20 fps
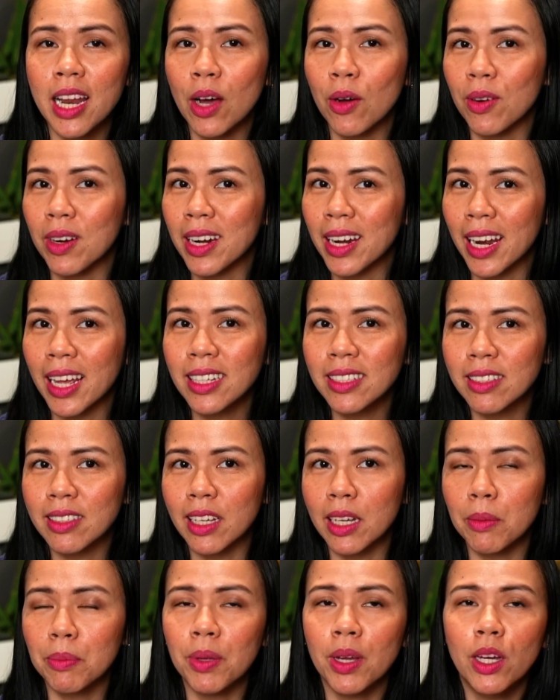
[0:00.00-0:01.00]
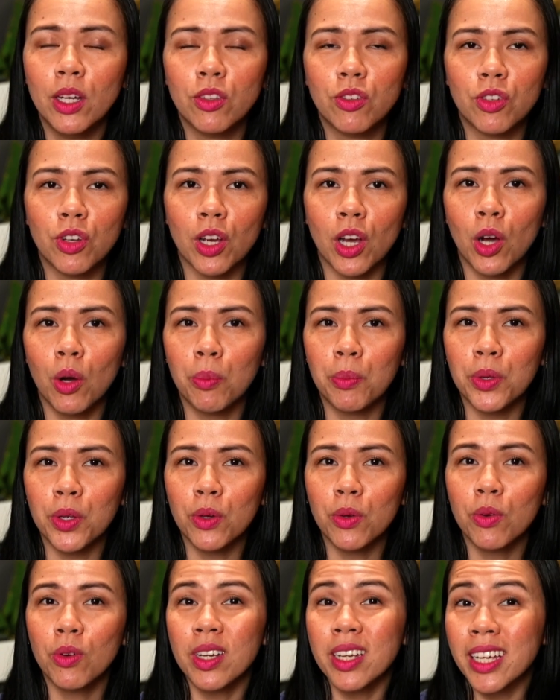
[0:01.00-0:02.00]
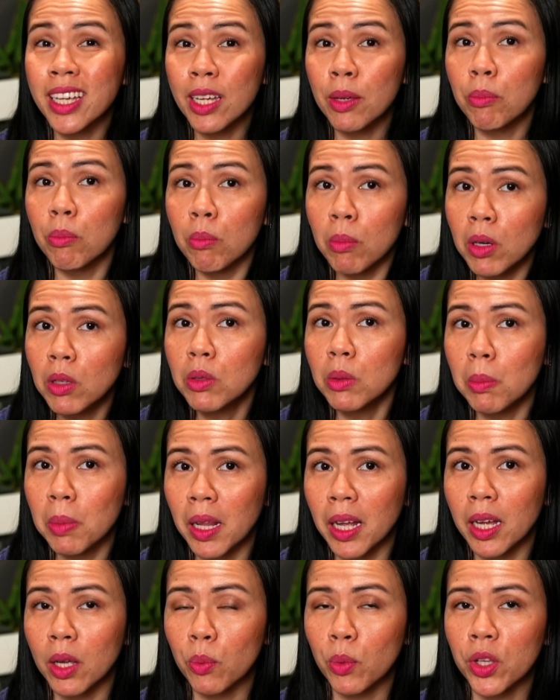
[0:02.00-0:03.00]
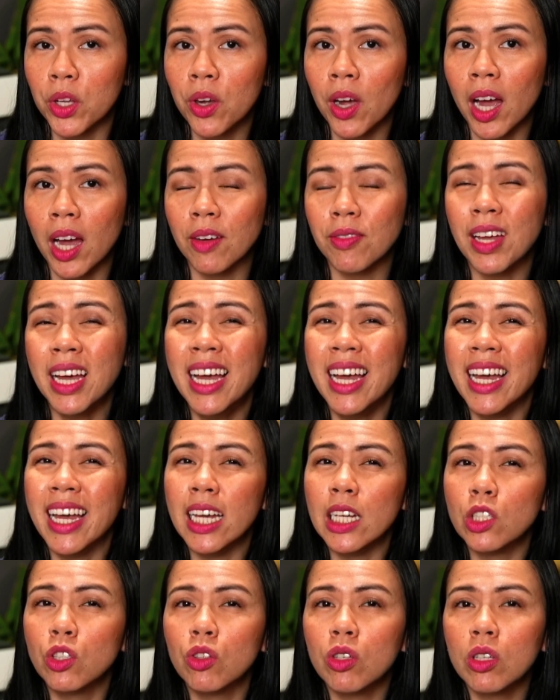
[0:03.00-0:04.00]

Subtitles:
Now, next step to help you keep multiplying what you have is